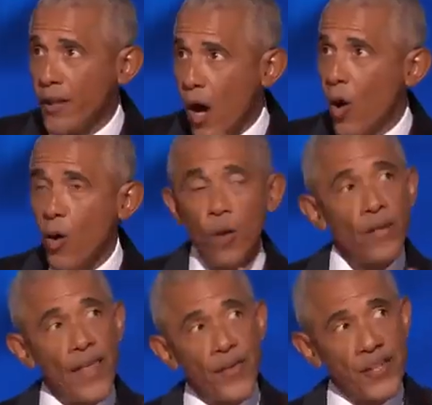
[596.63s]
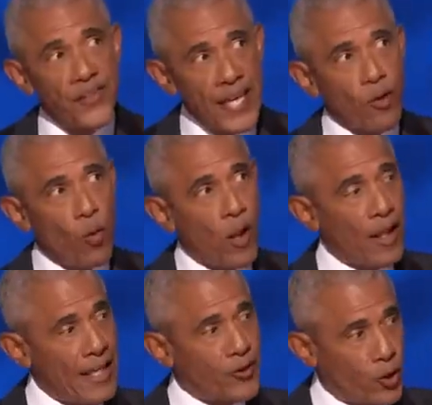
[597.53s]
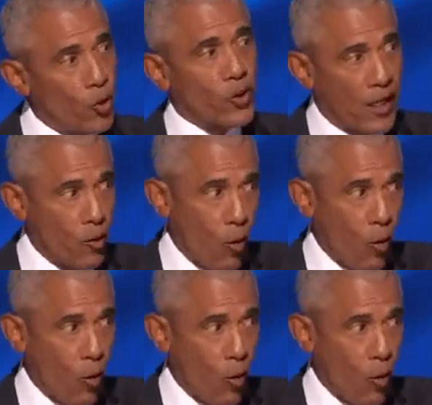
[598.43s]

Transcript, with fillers: know that the sequel is usually